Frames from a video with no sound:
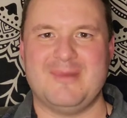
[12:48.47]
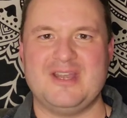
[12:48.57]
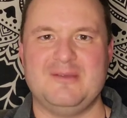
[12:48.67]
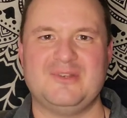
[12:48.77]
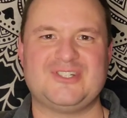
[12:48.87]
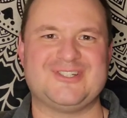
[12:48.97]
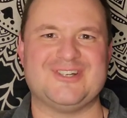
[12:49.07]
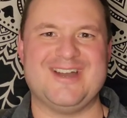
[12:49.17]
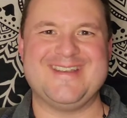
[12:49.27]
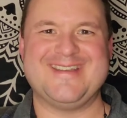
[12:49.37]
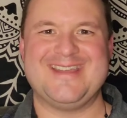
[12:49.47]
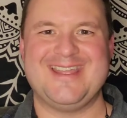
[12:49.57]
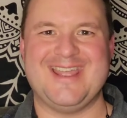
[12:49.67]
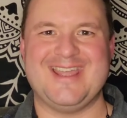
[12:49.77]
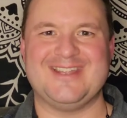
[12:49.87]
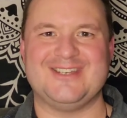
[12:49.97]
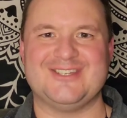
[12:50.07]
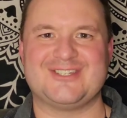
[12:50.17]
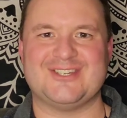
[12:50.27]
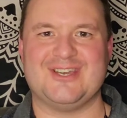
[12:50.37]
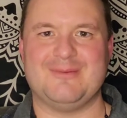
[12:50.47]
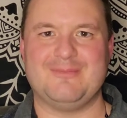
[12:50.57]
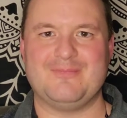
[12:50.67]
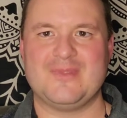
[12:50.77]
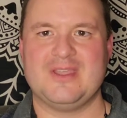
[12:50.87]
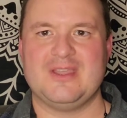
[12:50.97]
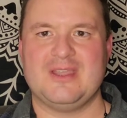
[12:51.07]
My name is Shawn, and um,